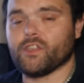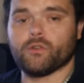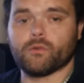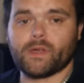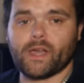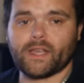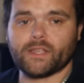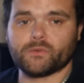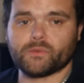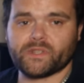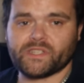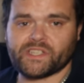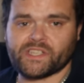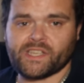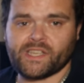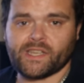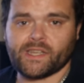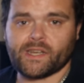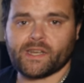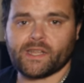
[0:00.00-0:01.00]
you guys want to
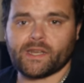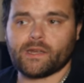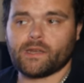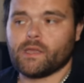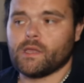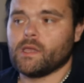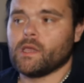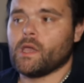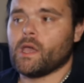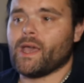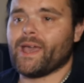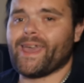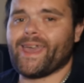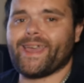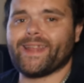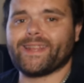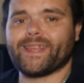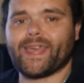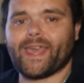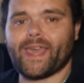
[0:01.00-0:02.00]
see it in a
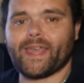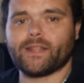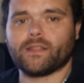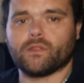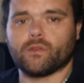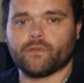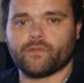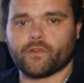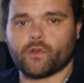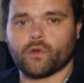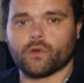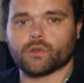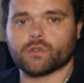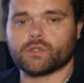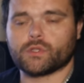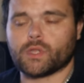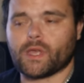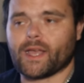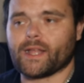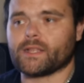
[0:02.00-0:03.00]
head to head, of
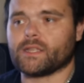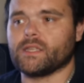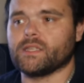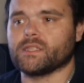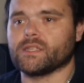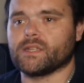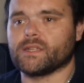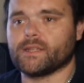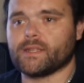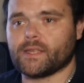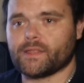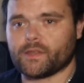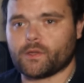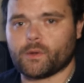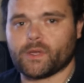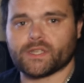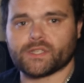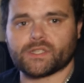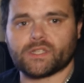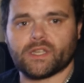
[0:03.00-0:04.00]
course, that is another
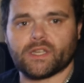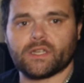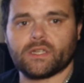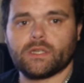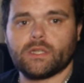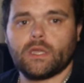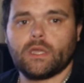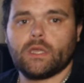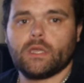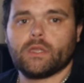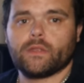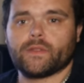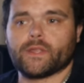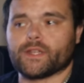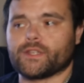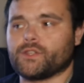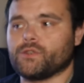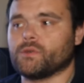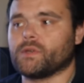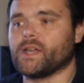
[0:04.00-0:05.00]
question
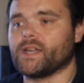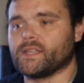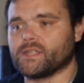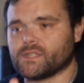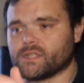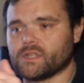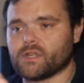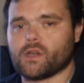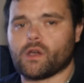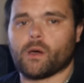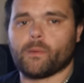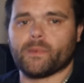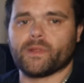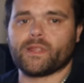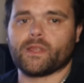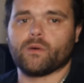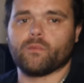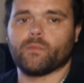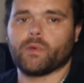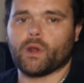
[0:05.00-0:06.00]
that you guys can
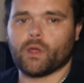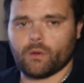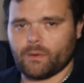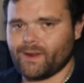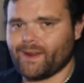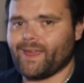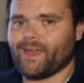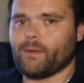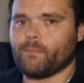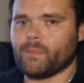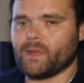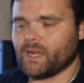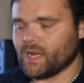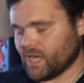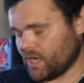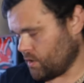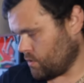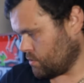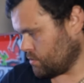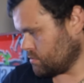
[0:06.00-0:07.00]
comment down below and let me
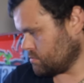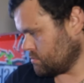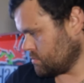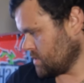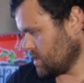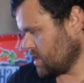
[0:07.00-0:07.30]
know.